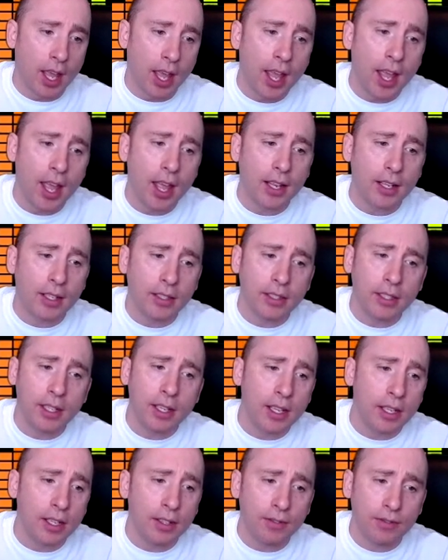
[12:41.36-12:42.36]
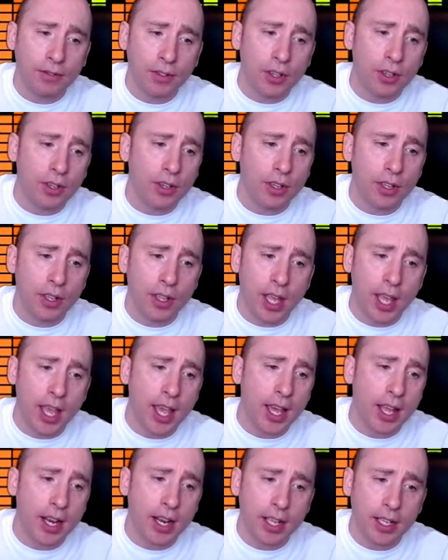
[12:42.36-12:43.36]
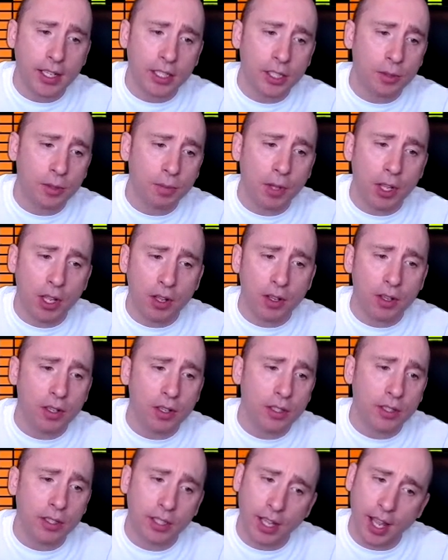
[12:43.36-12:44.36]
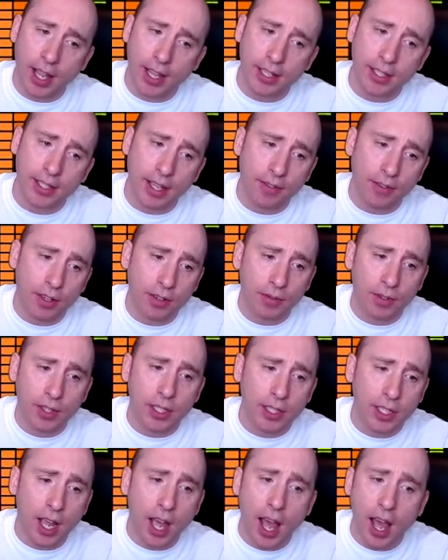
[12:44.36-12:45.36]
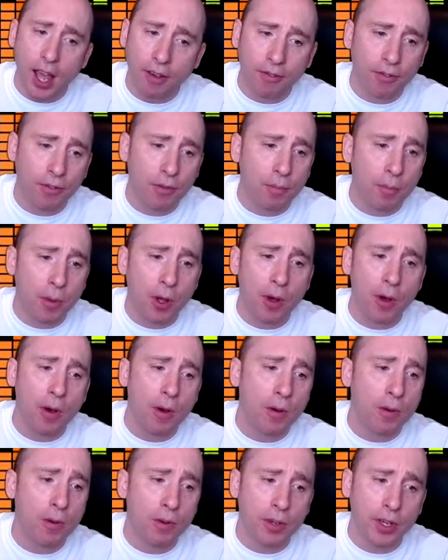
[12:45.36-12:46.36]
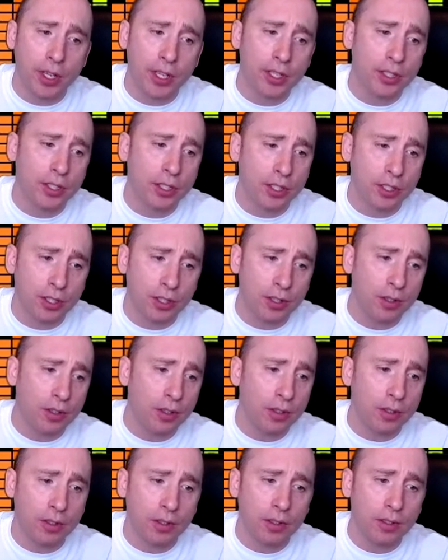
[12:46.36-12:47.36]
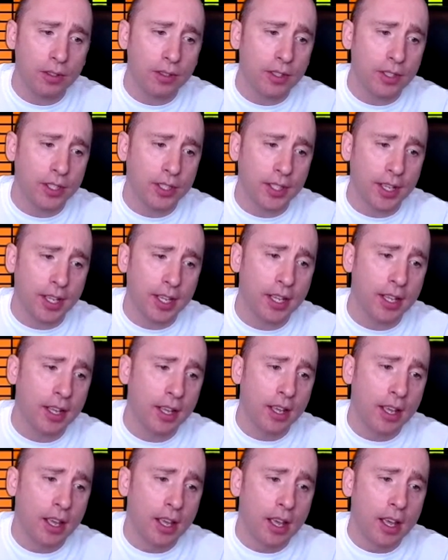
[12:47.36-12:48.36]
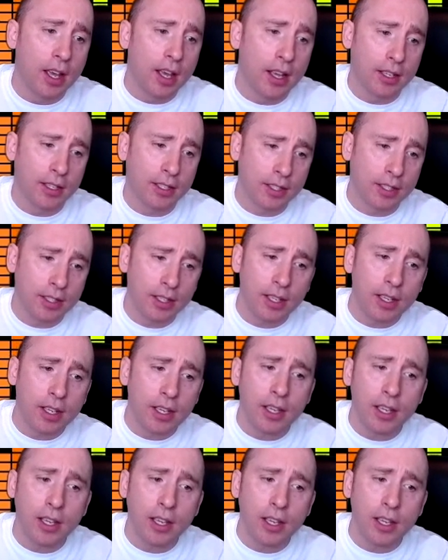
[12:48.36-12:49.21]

And if your head explodes to A7 with dark forebodings too, see. I see